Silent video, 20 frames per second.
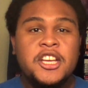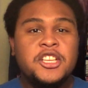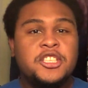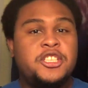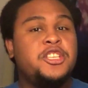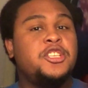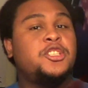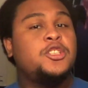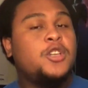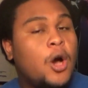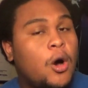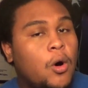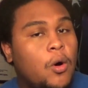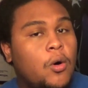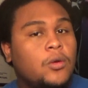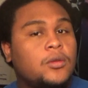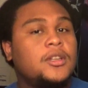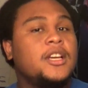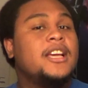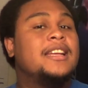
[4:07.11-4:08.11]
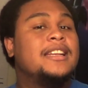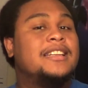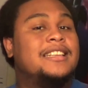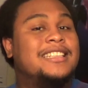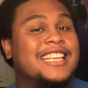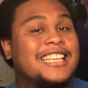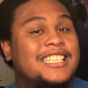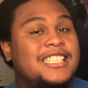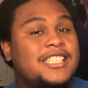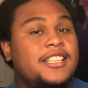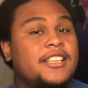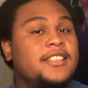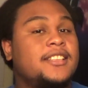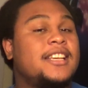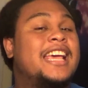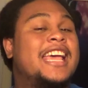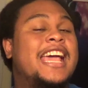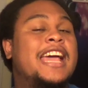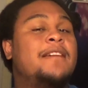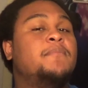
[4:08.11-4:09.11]
She's cold, distant,
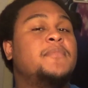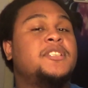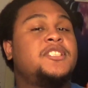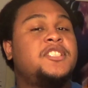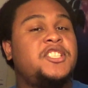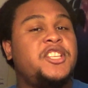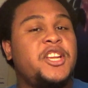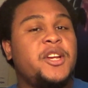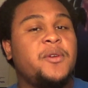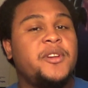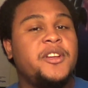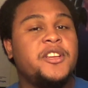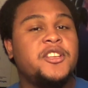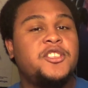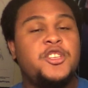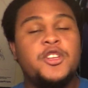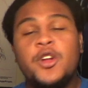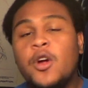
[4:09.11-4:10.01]
and mysterious.